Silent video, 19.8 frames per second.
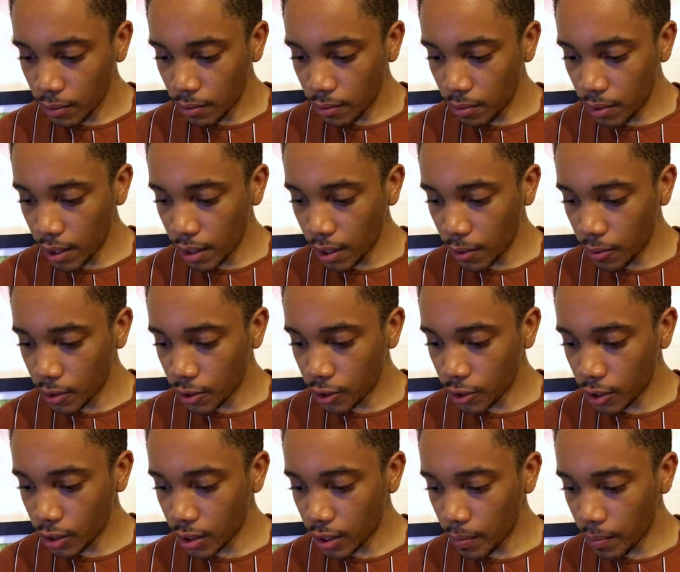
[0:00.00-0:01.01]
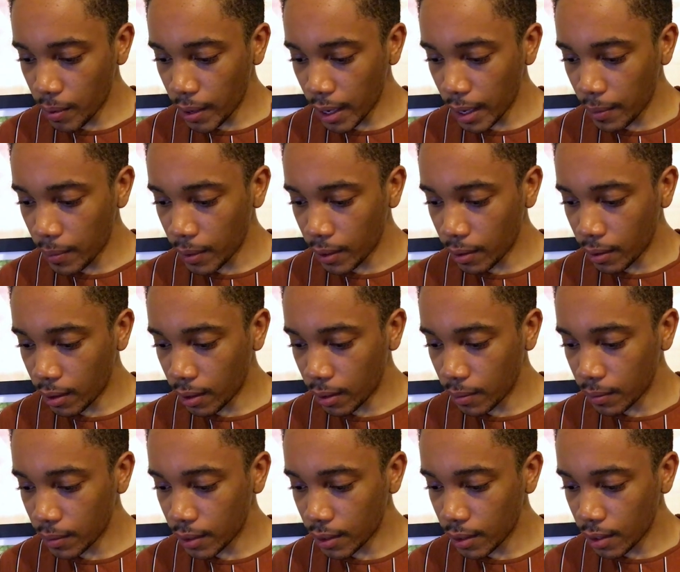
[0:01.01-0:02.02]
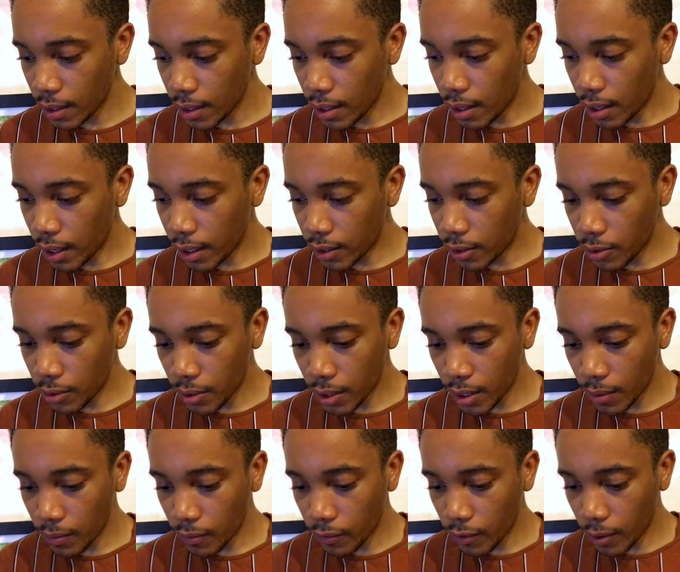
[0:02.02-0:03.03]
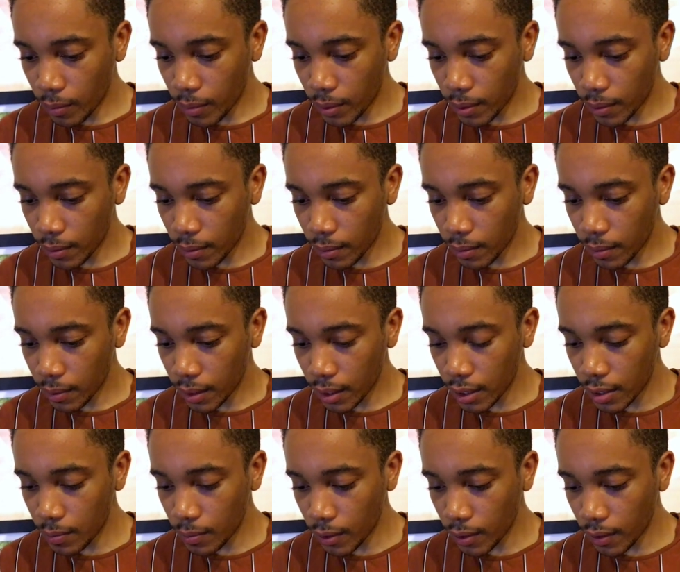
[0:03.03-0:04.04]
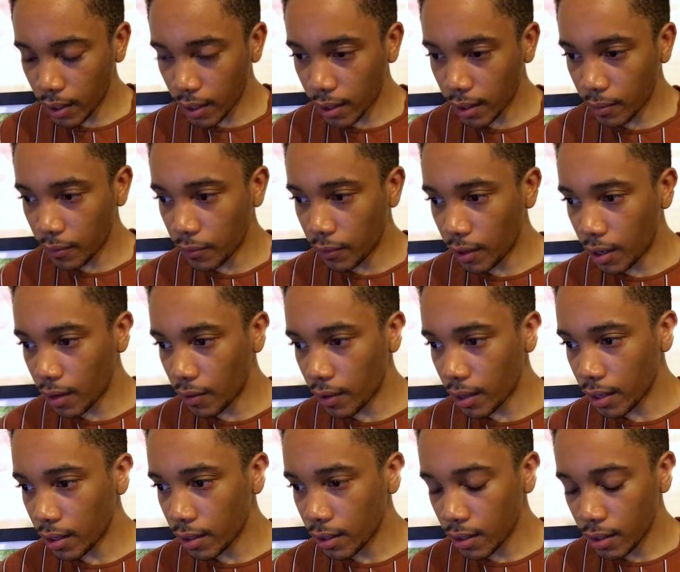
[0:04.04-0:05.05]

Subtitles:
When he was just a babe in arms, I took him from his mother and father.